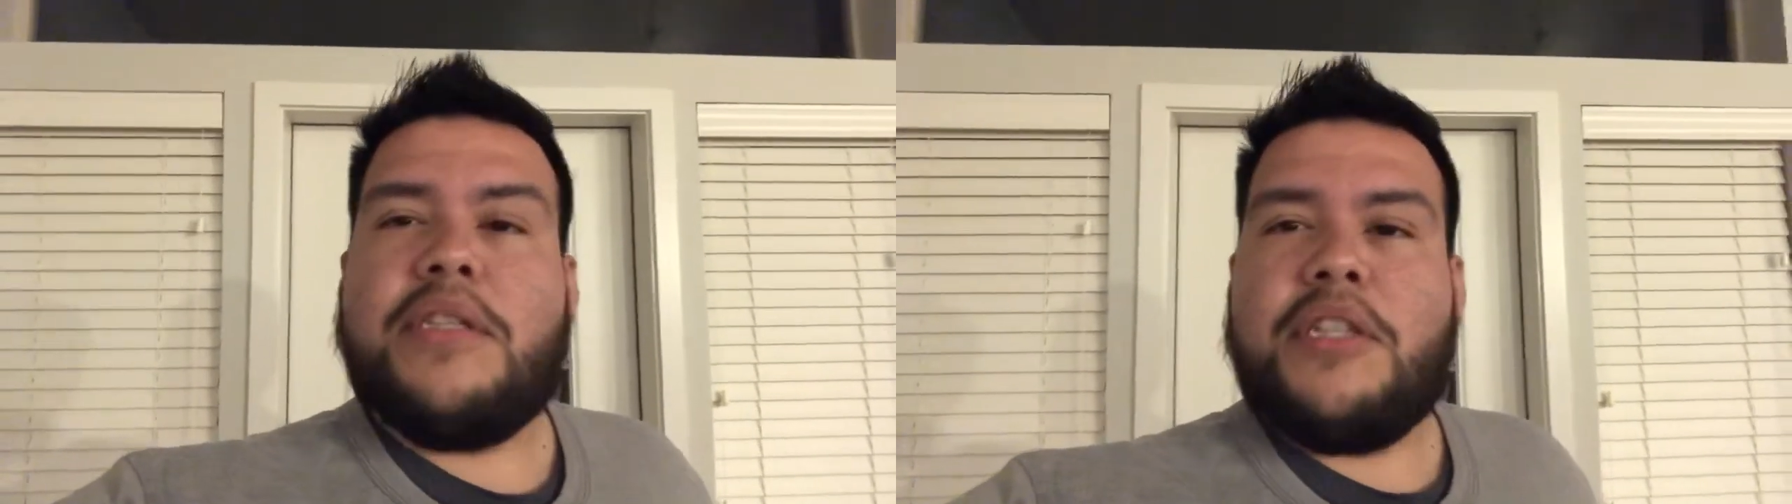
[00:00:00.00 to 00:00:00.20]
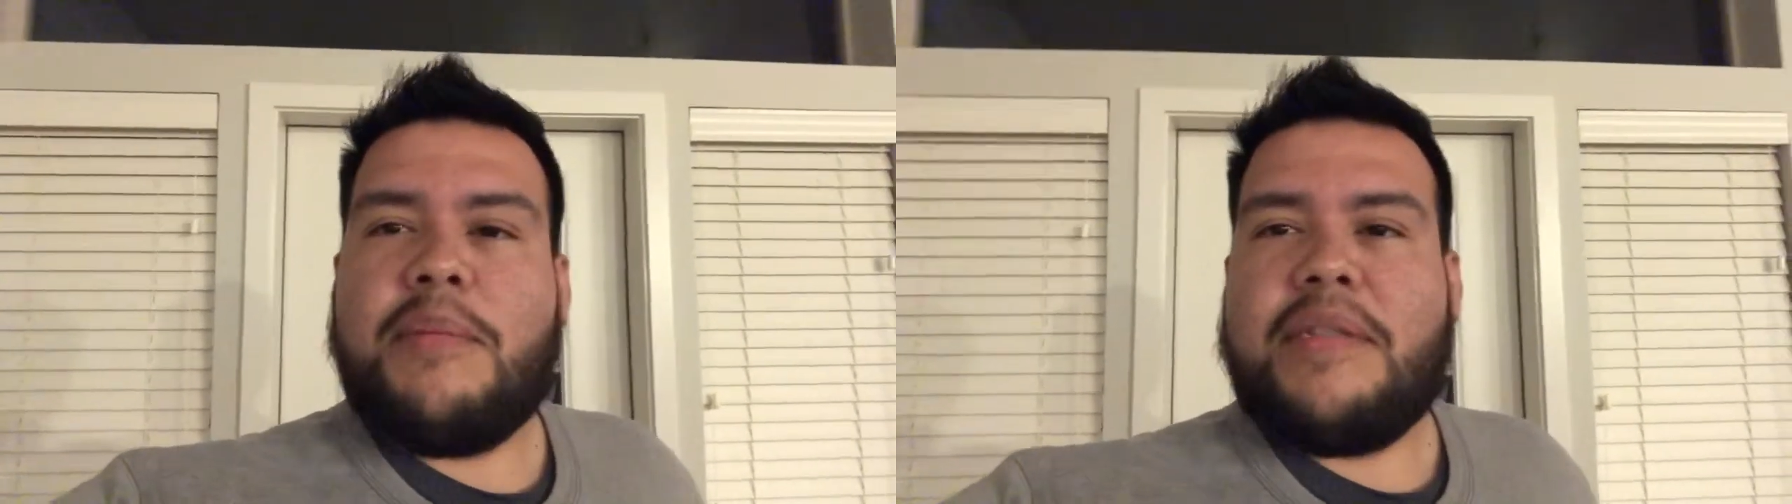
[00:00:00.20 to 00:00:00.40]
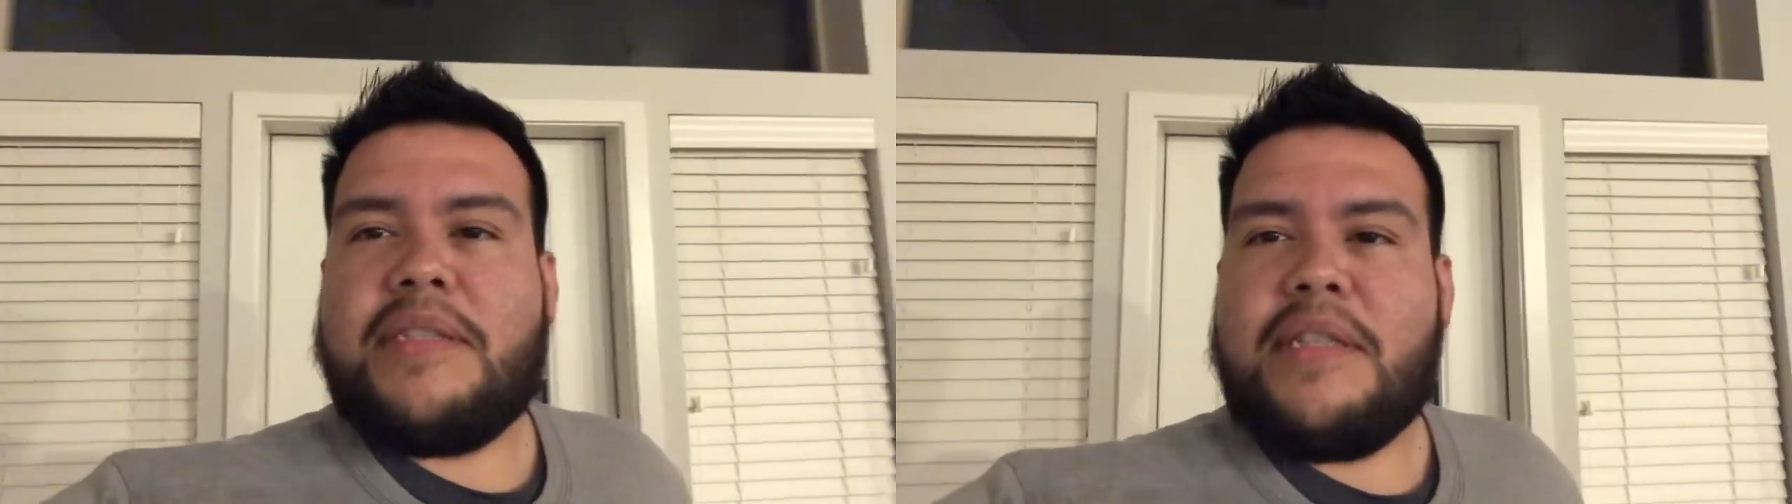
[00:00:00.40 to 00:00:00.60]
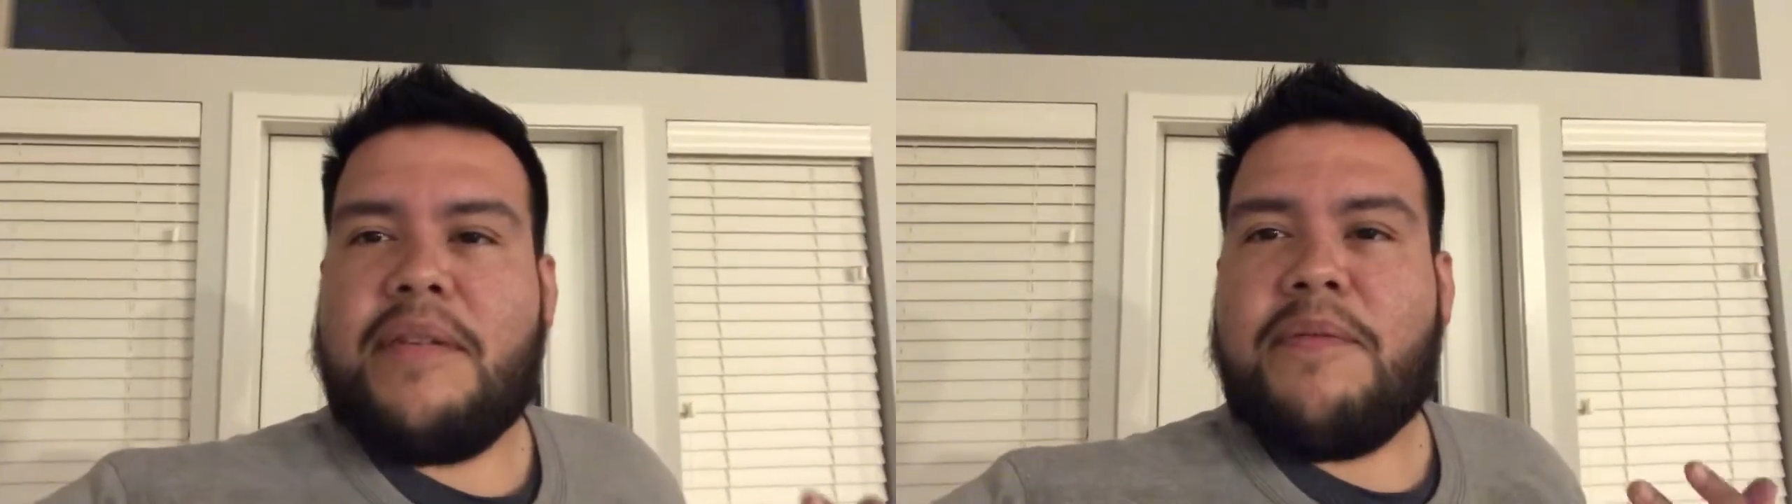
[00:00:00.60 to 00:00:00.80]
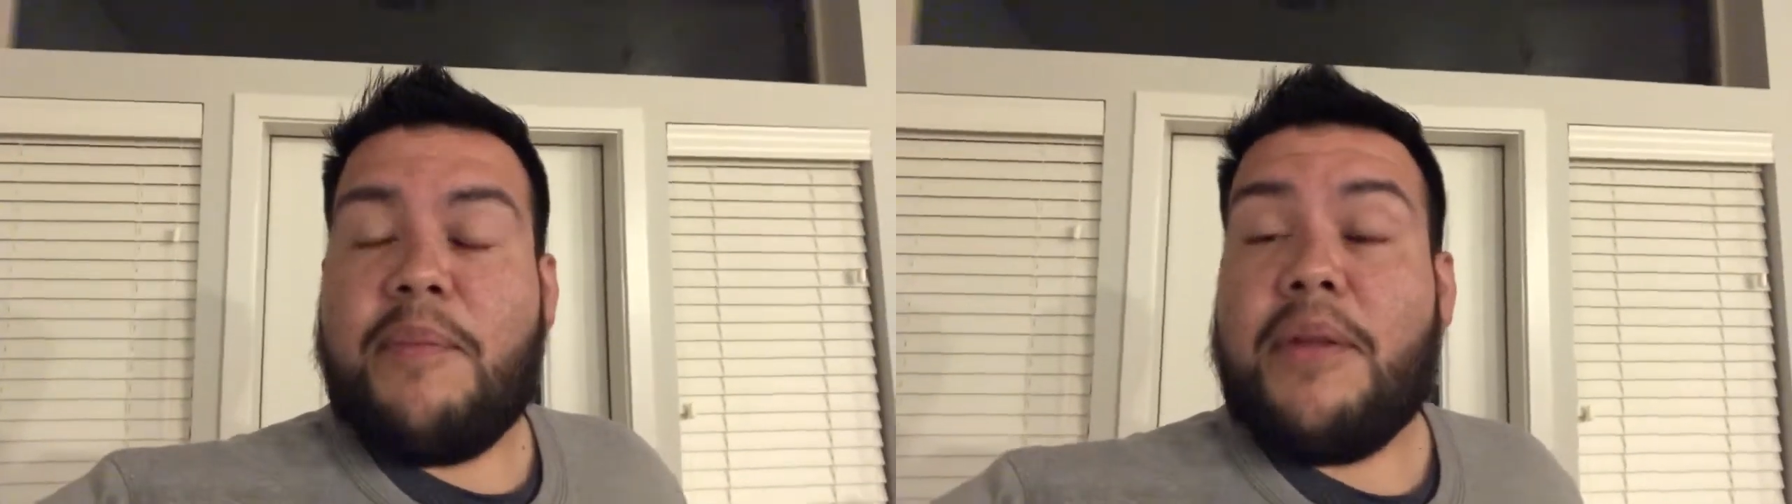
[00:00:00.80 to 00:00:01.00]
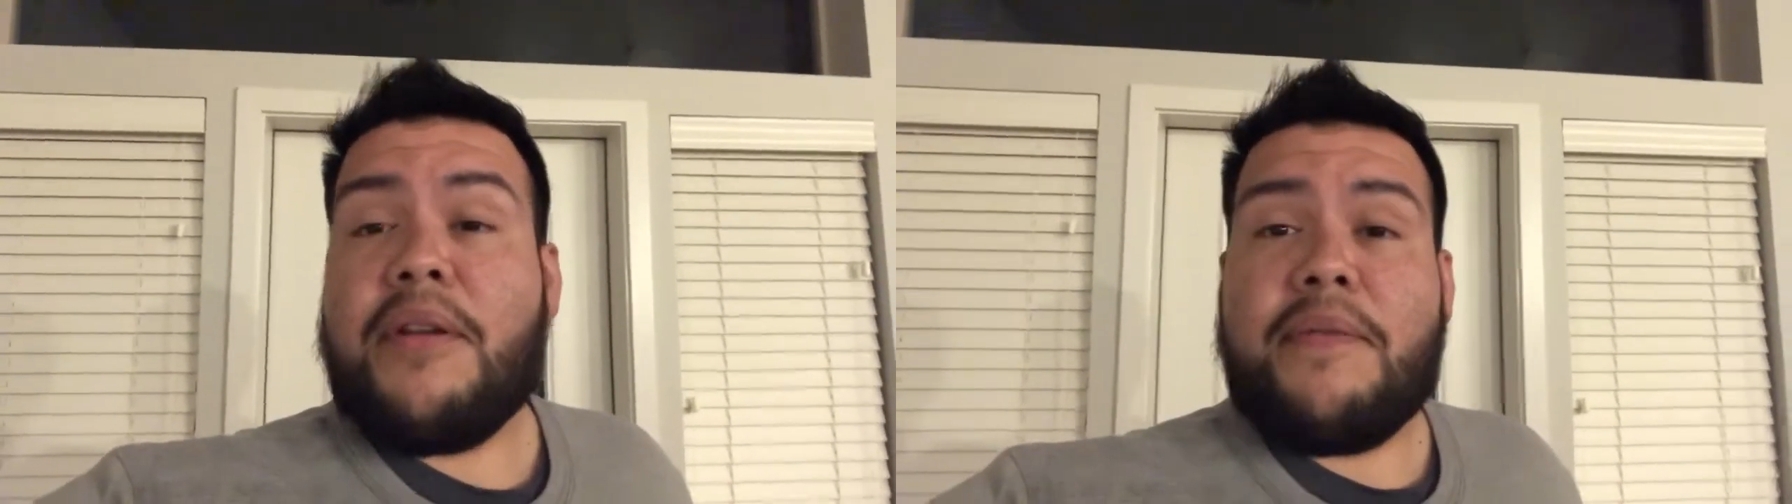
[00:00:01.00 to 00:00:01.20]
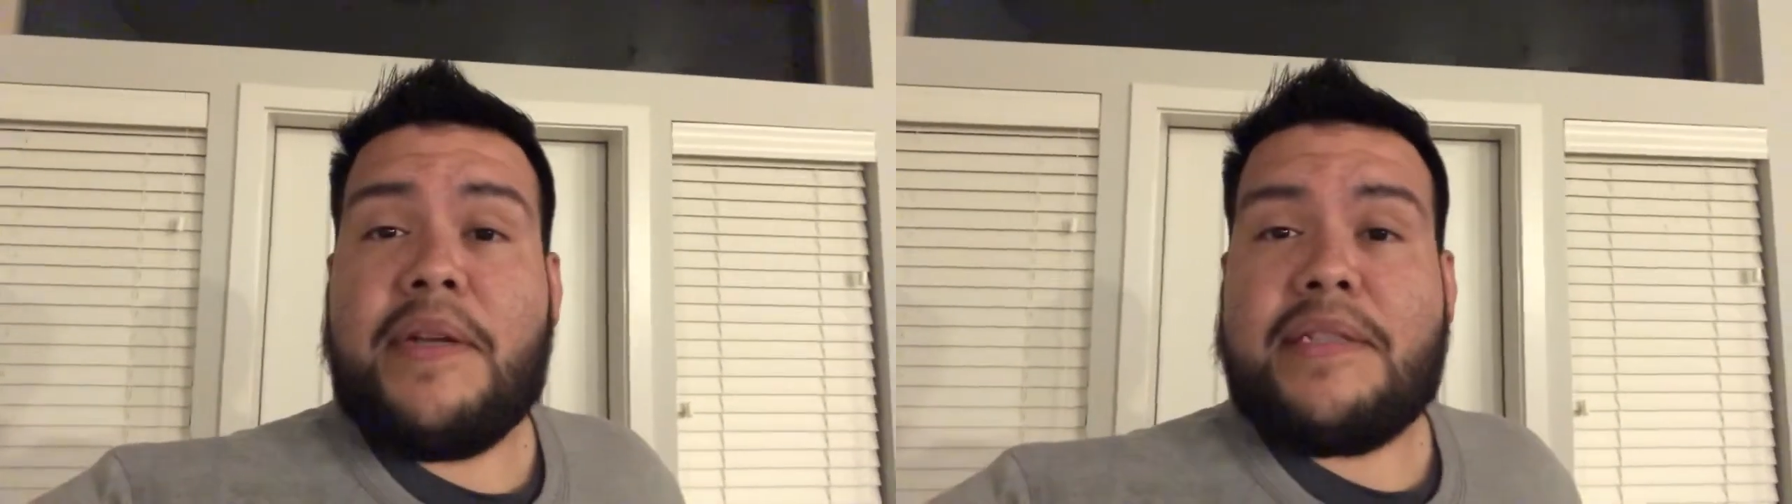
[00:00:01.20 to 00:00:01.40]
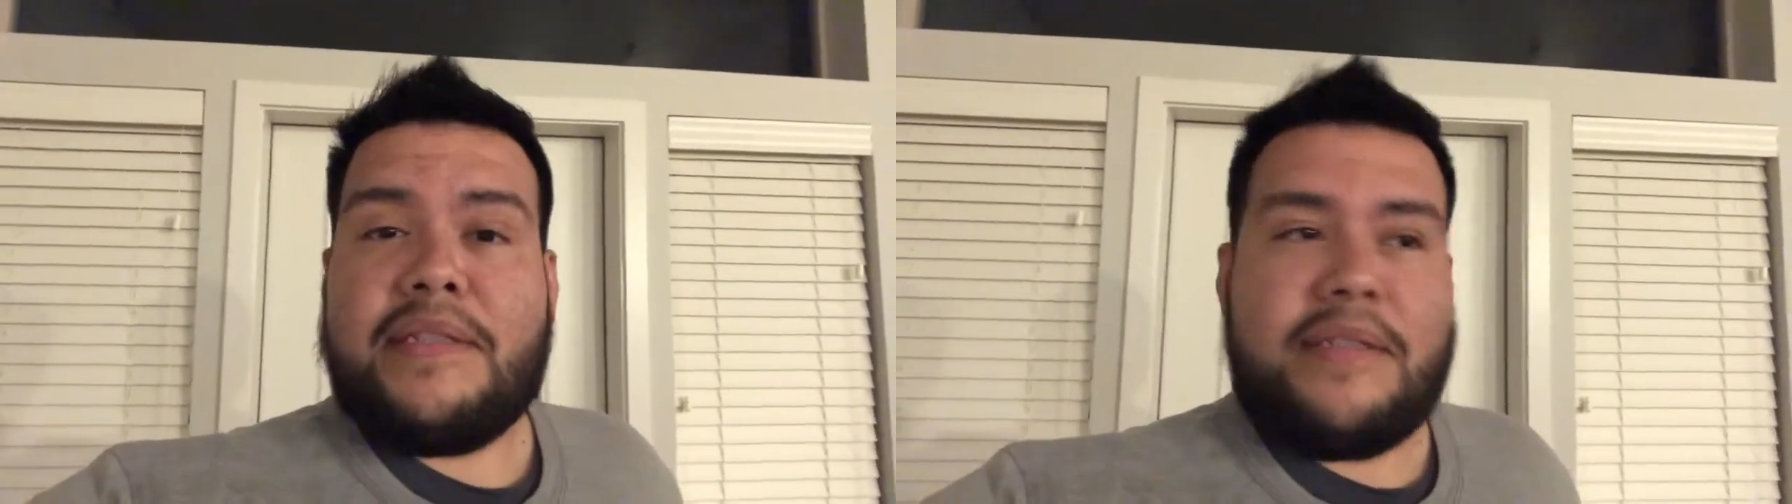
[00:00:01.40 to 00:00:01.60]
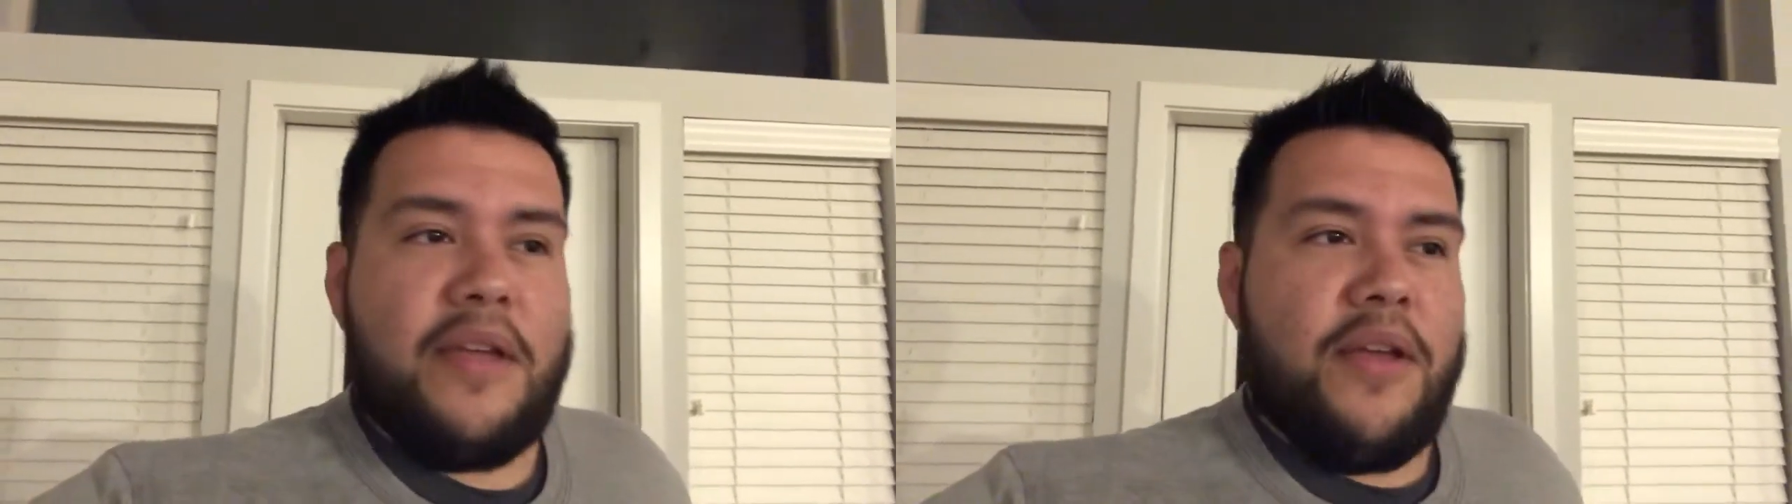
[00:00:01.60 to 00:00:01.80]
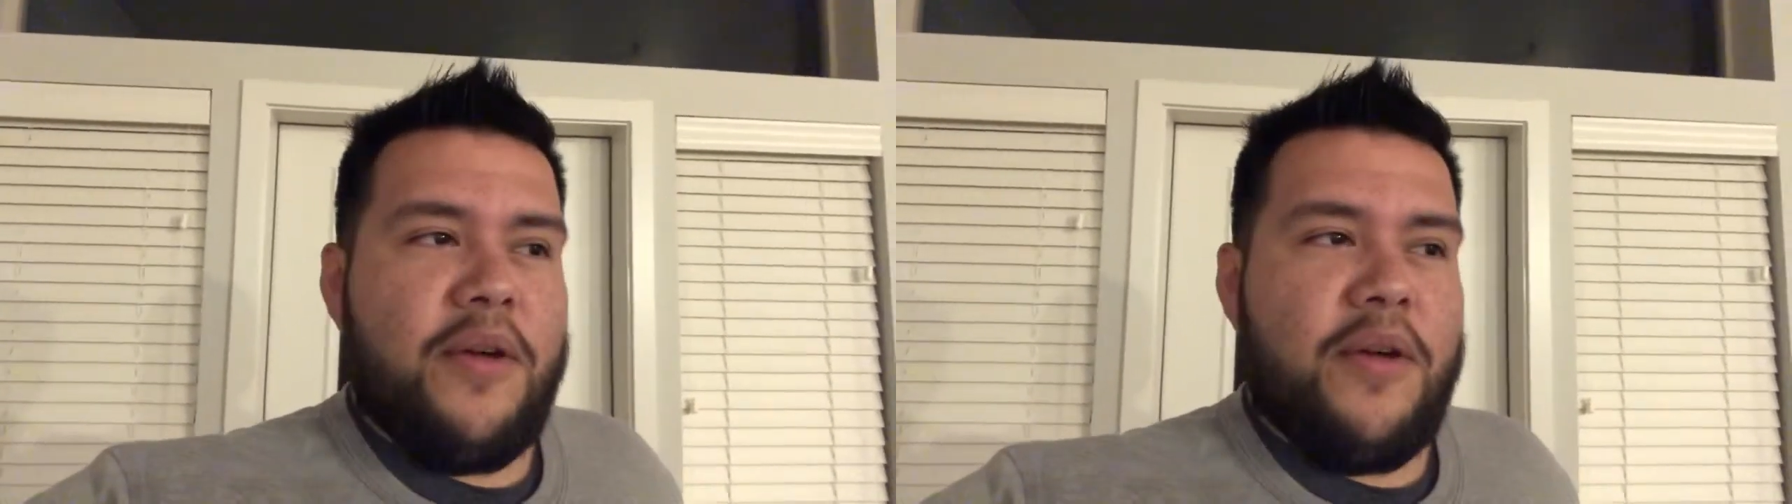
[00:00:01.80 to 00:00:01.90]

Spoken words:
gym and see familiar faces,